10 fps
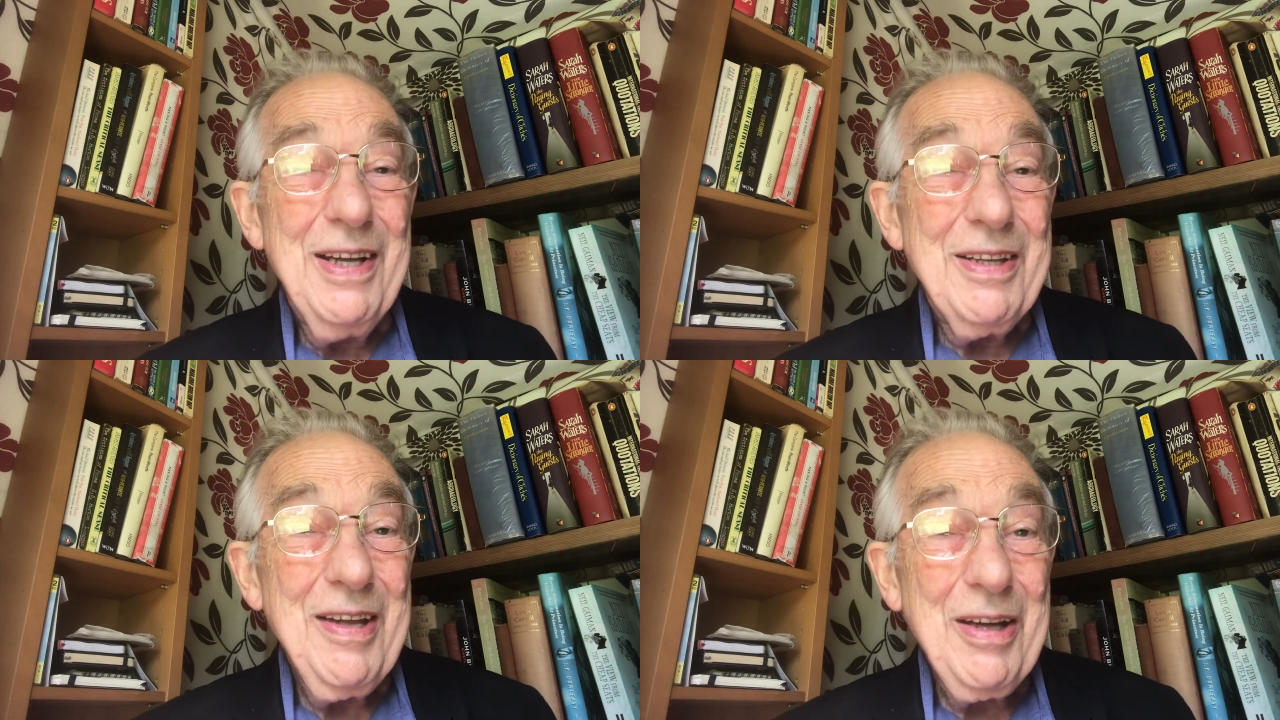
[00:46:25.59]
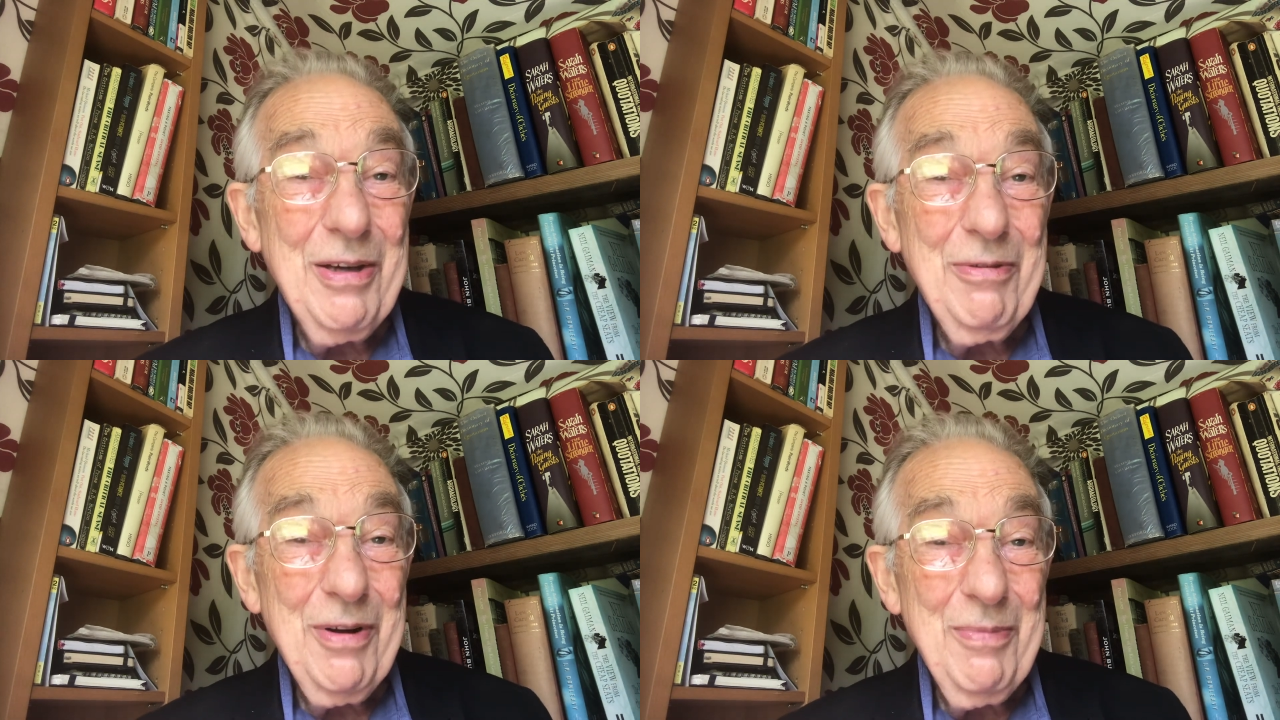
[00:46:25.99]
Thank you
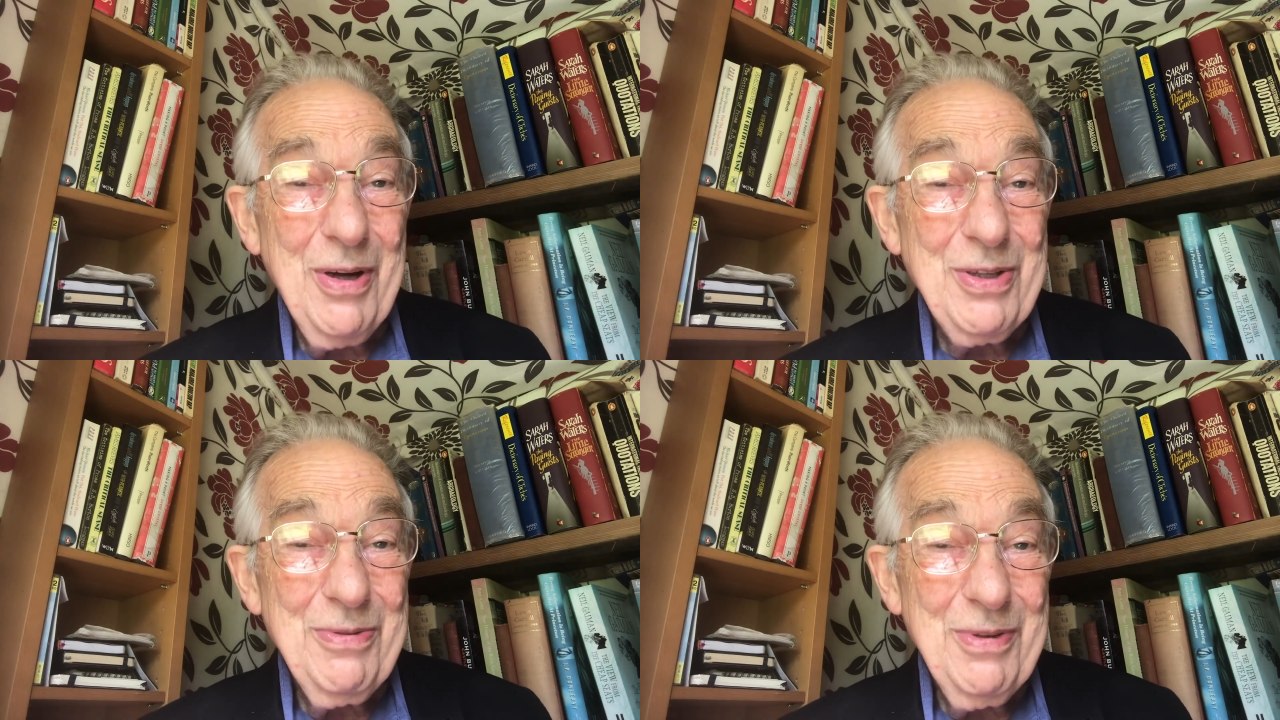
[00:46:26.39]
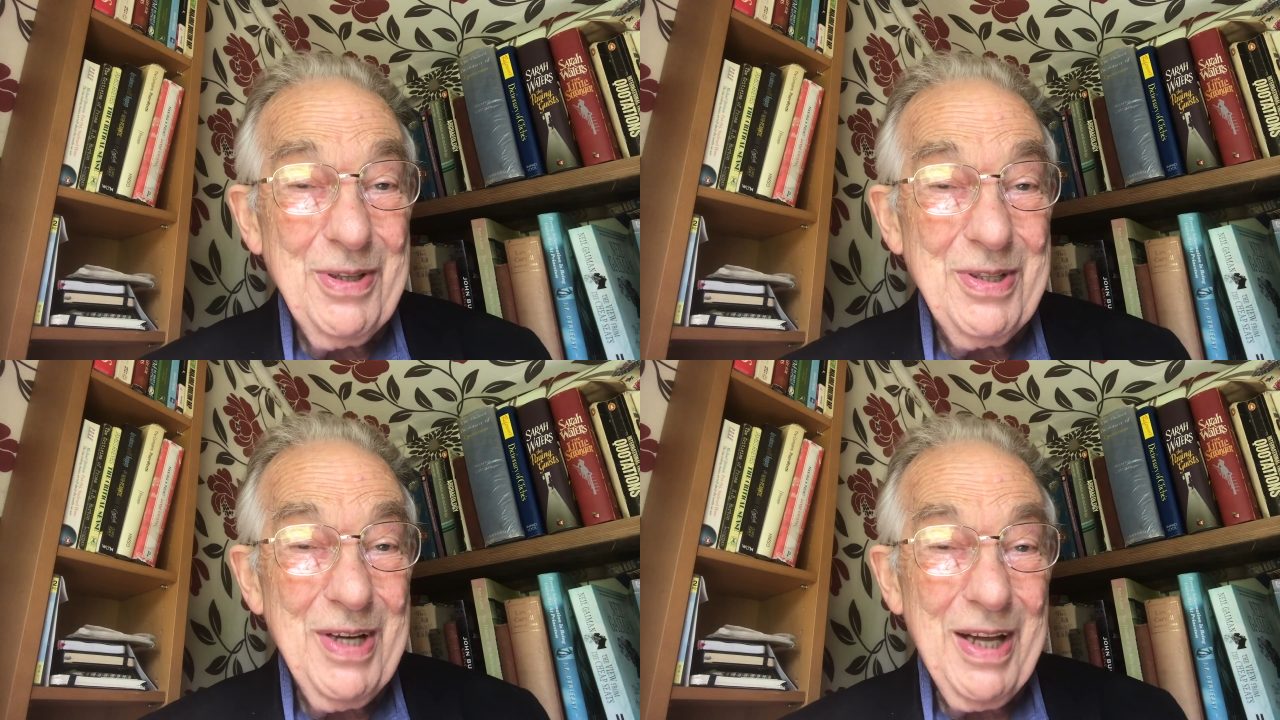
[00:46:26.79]
very much for
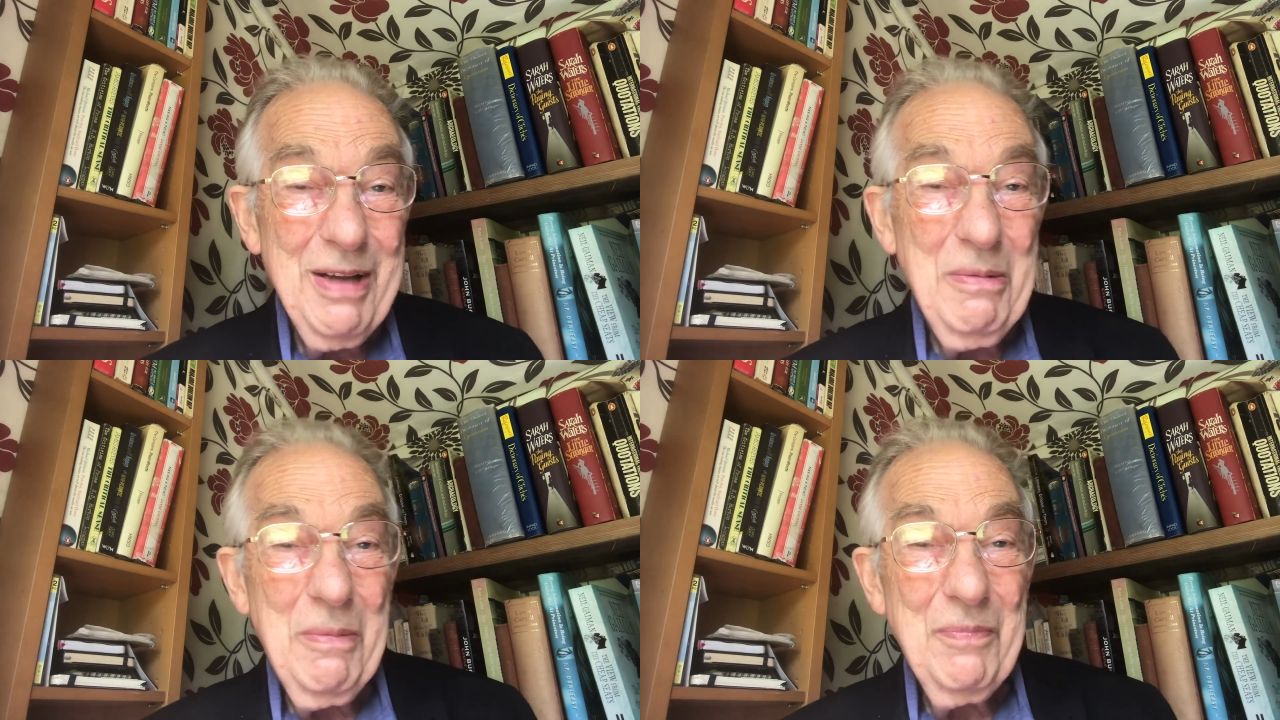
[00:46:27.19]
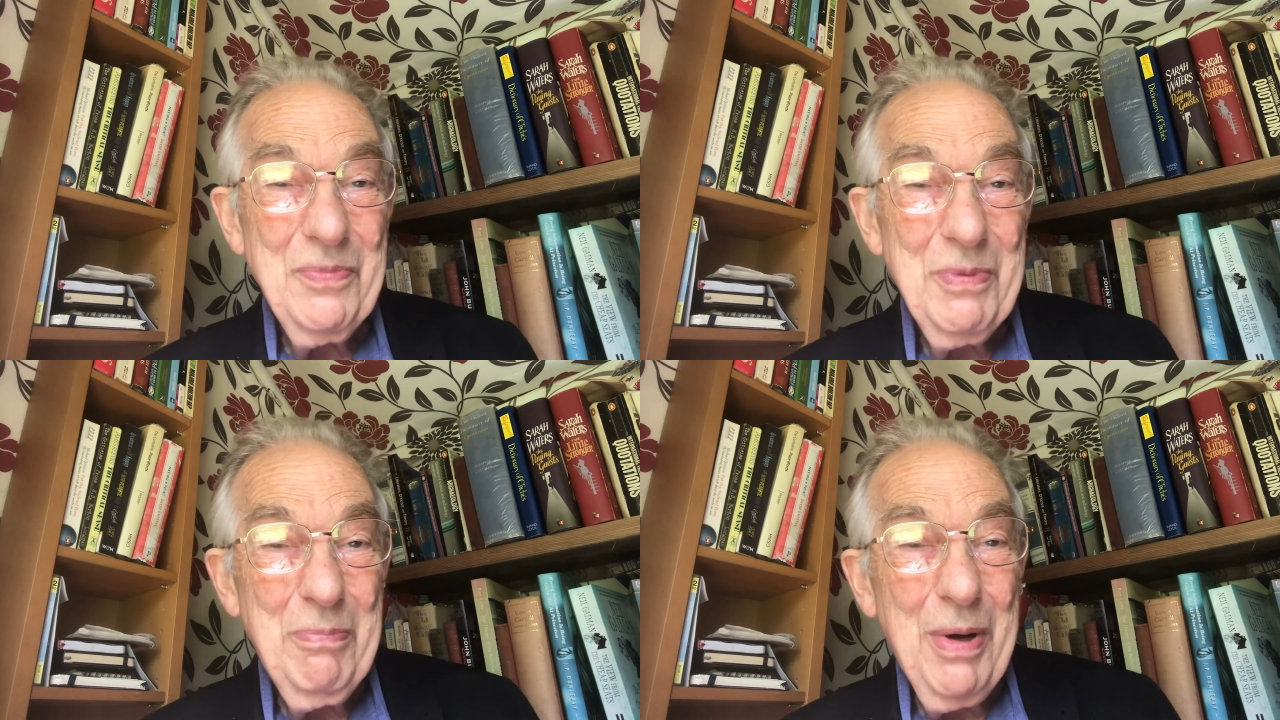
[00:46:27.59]
listening.
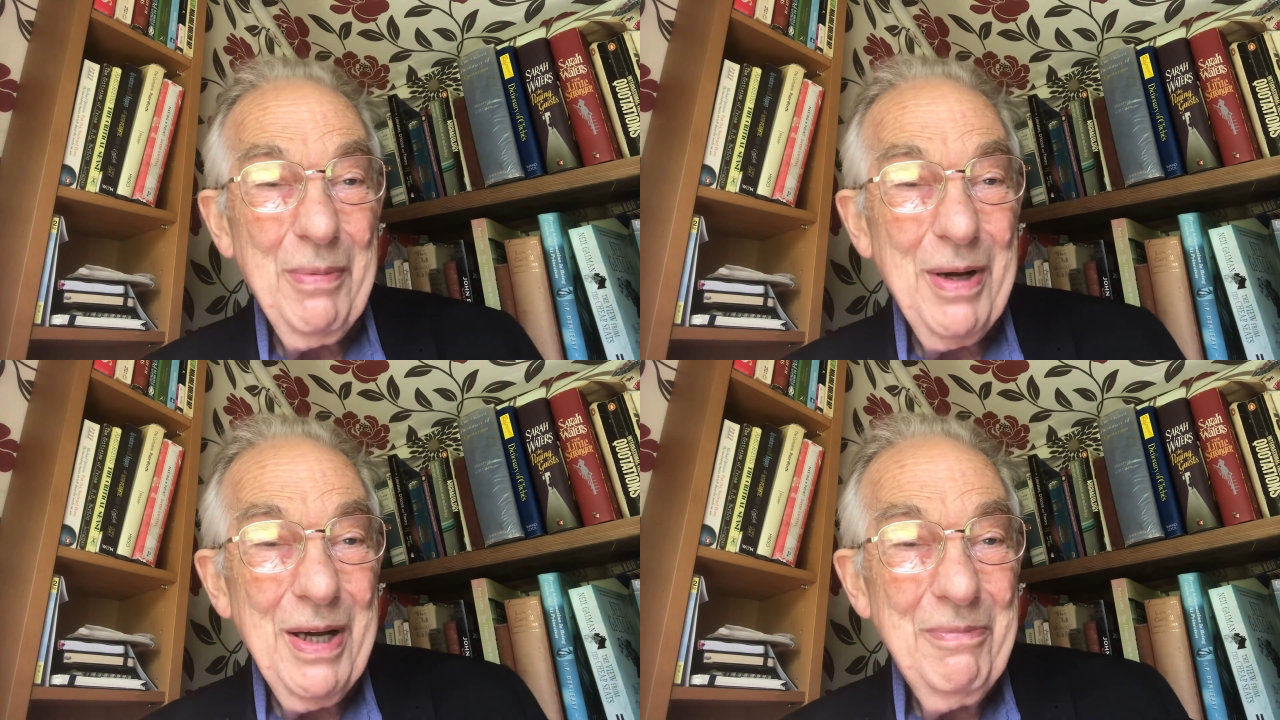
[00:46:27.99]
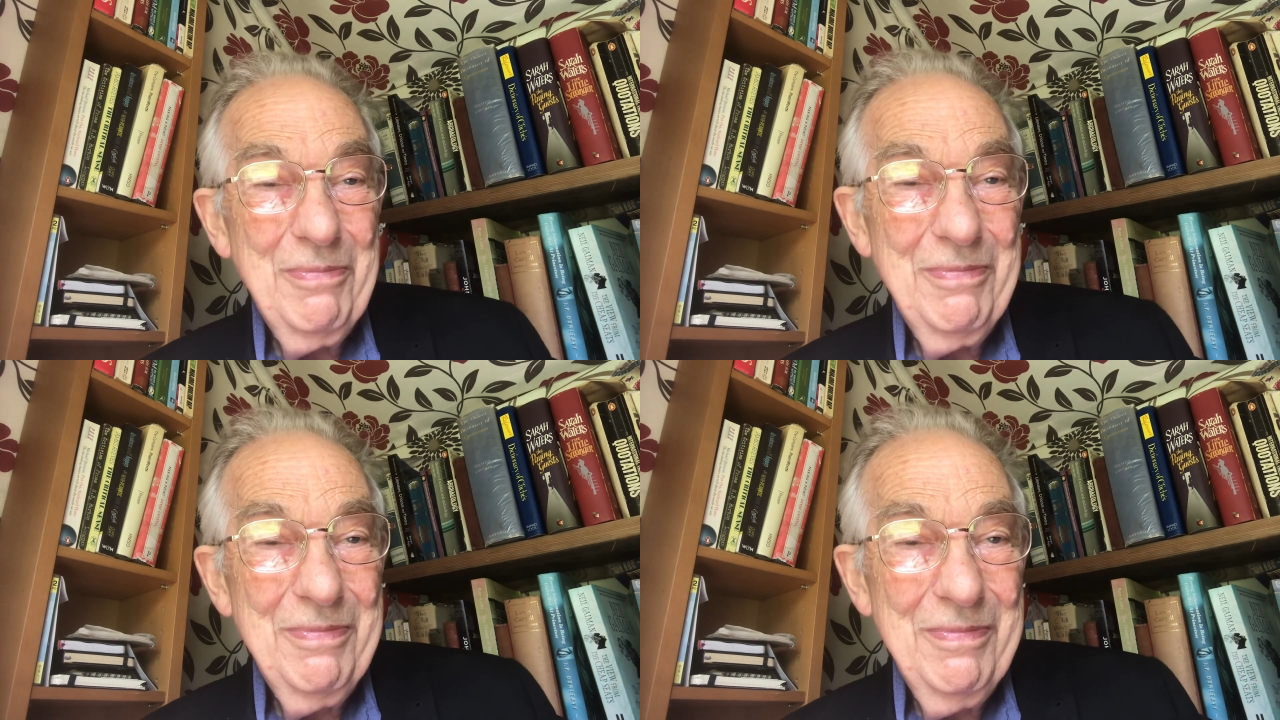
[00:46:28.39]
Bye
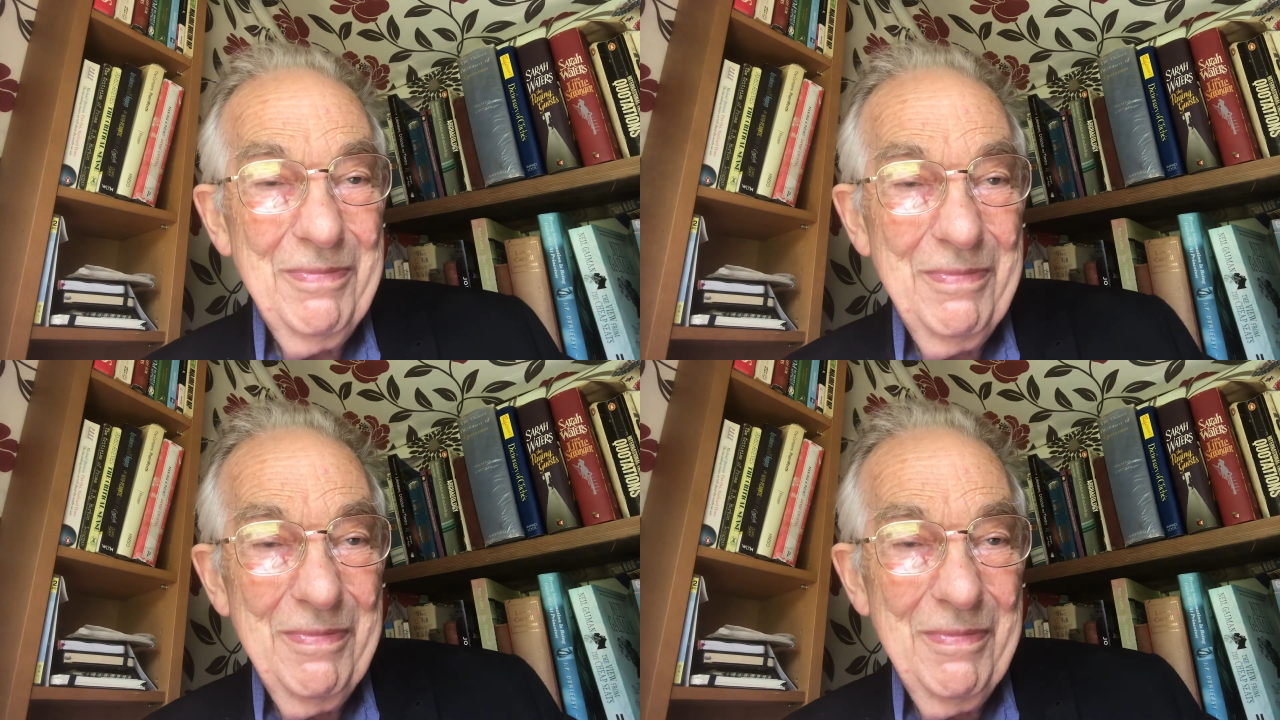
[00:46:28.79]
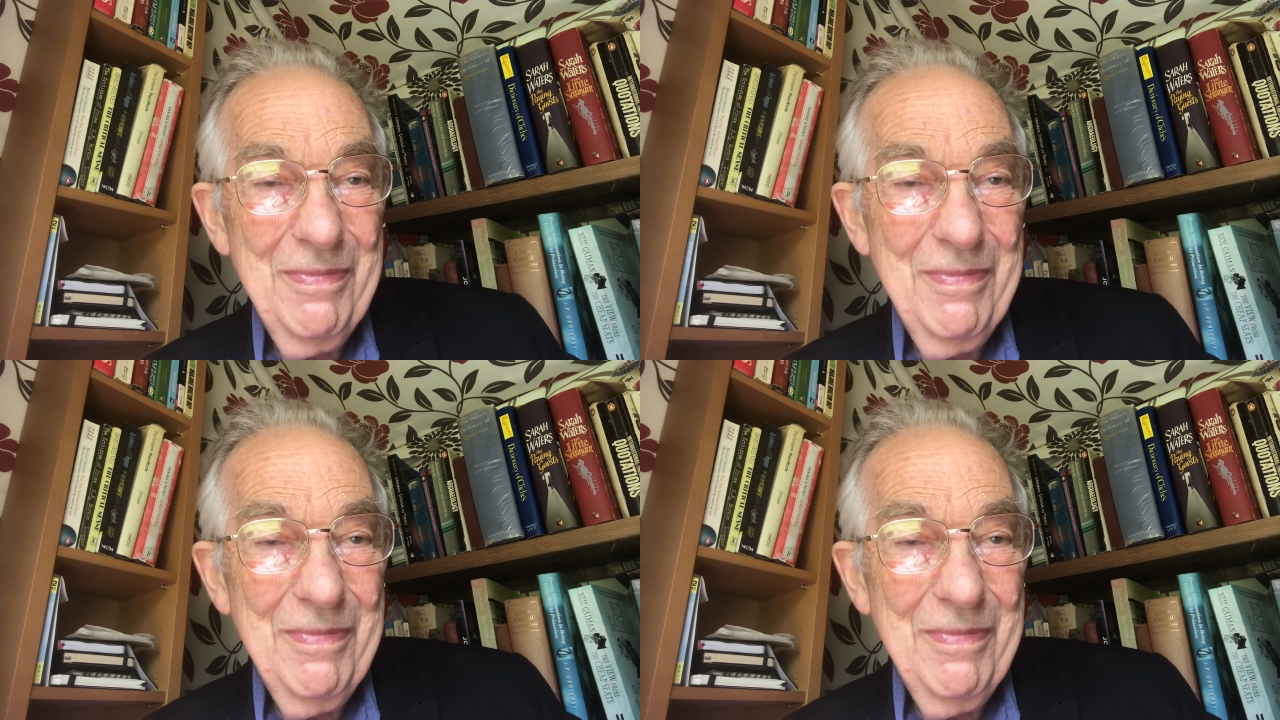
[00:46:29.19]
bye.